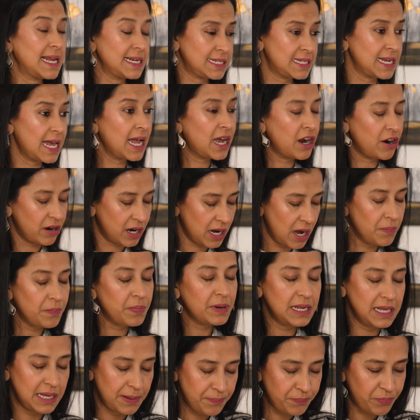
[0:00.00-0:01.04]
take her
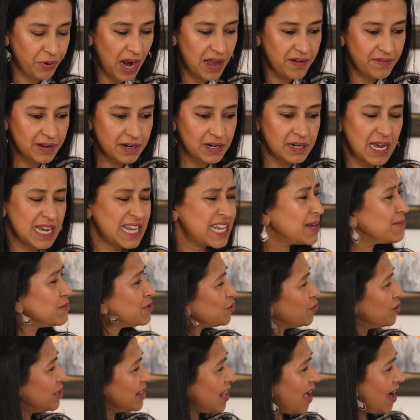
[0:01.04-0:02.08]
company private. I keep
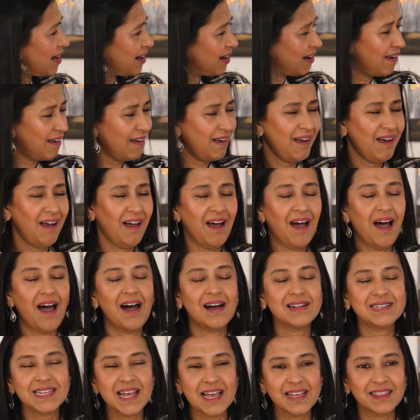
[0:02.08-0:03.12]
doing that.
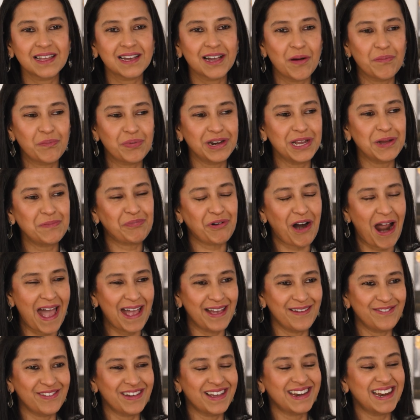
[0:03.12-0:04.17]
Take the company
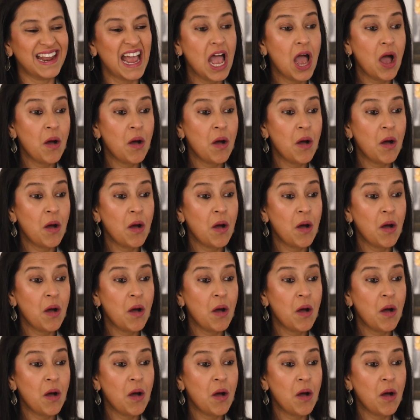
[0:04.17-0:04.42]
private,